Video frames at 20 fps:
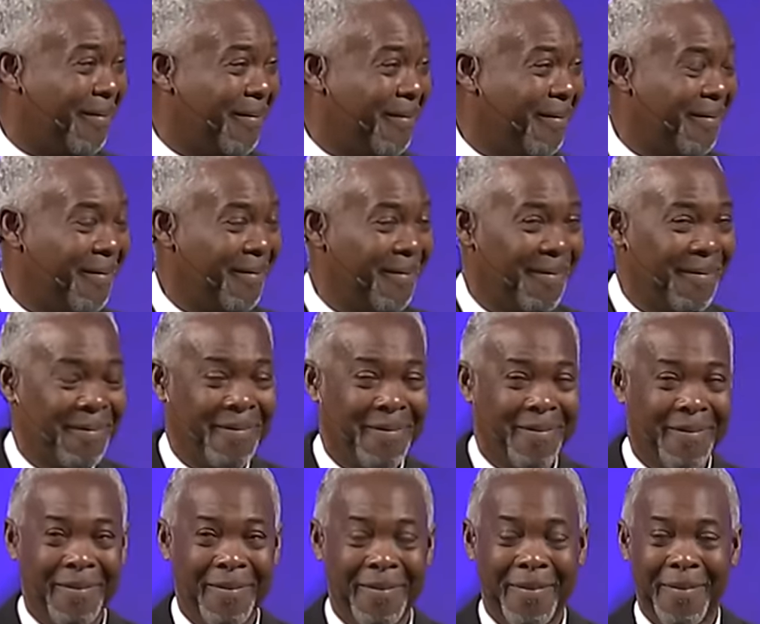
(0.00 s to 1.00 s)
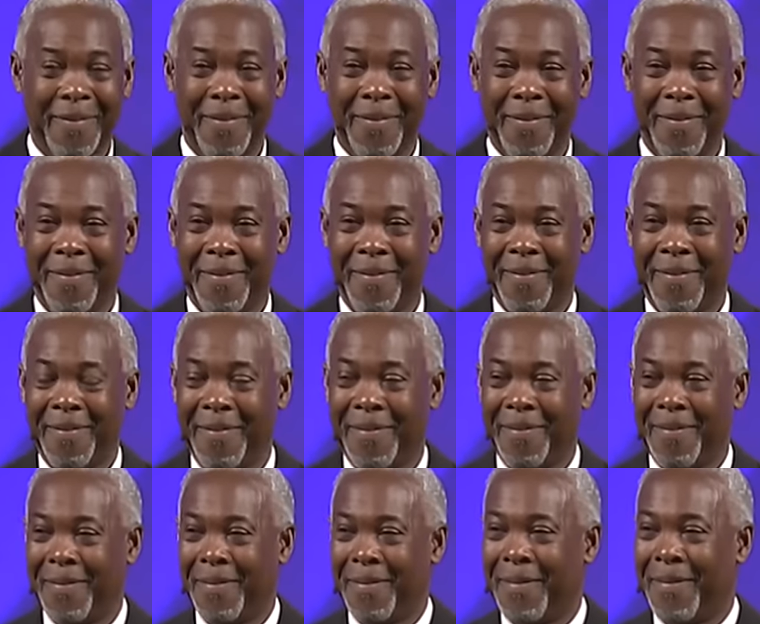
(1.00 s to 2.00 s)

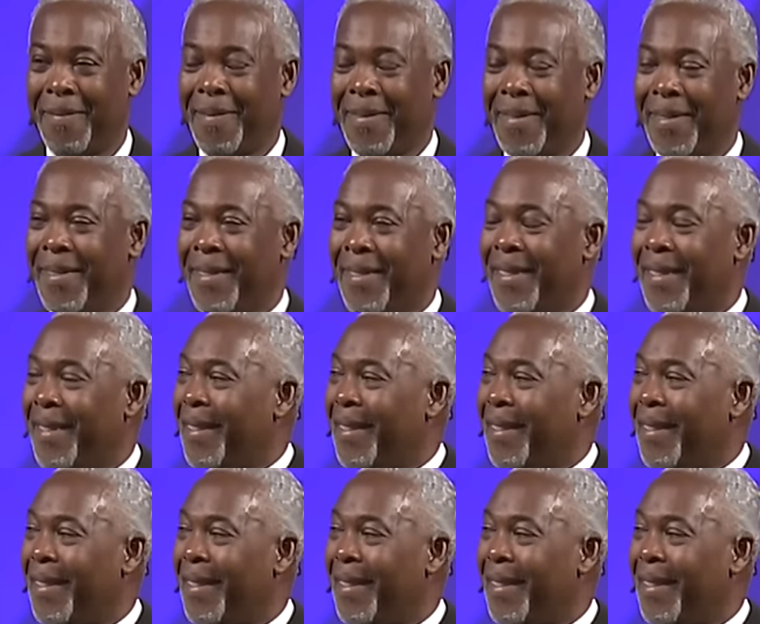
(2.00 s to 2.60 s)
Nothing is said.